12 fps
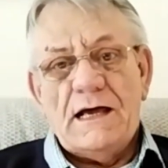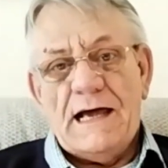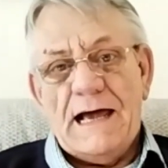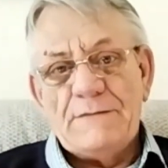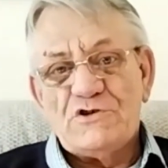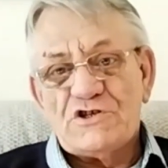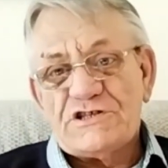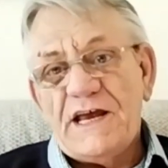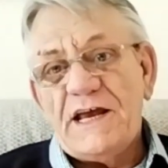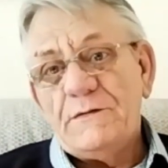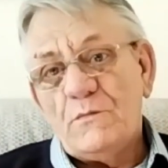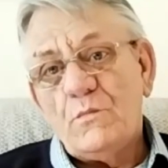I'm just
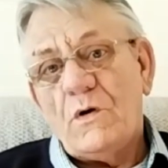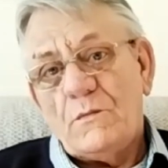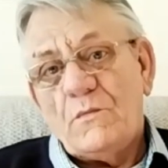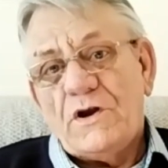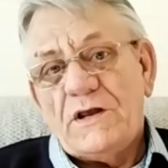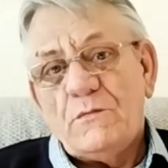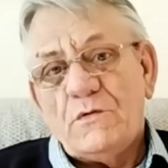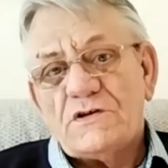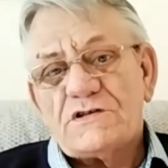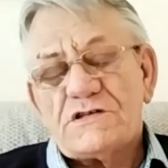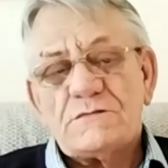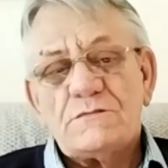saying what, what it
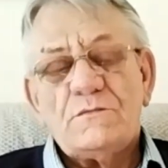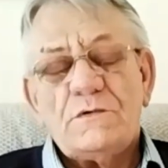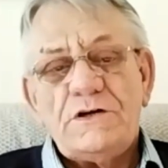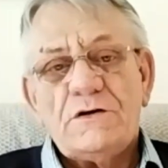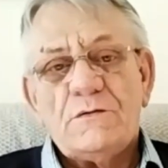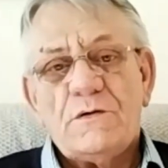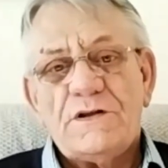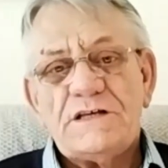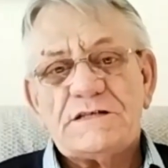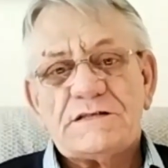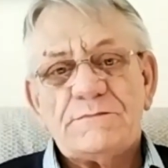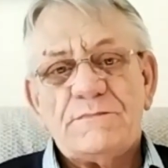was, you know, what
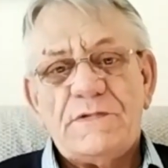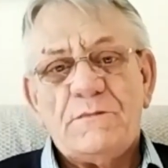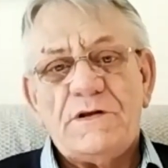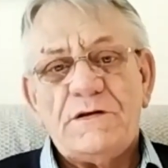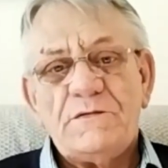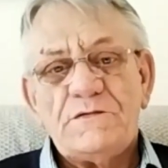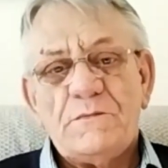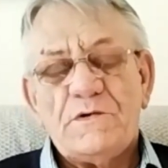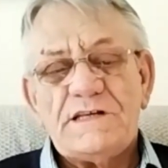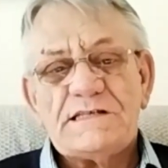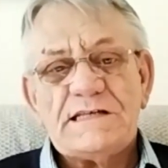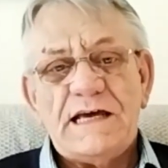this, what what
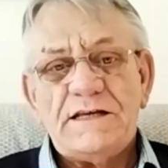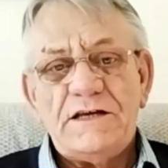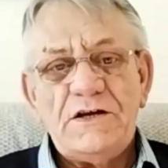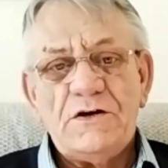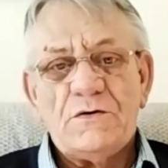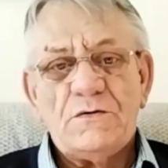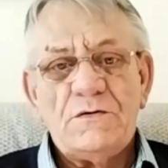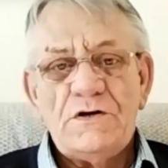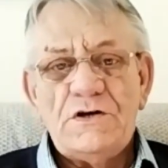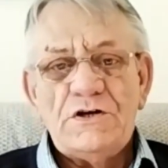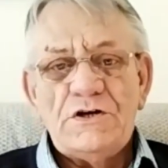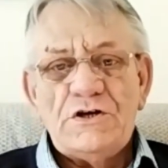they said, you know,
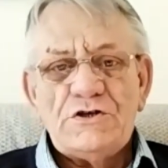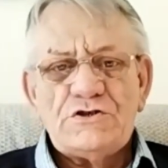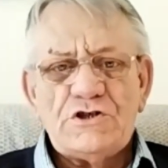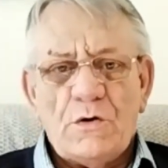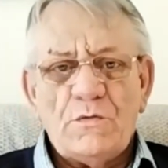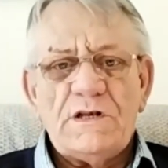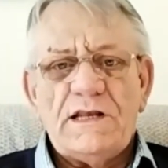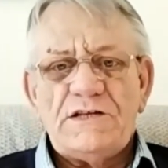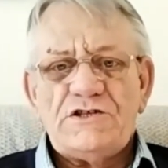totally,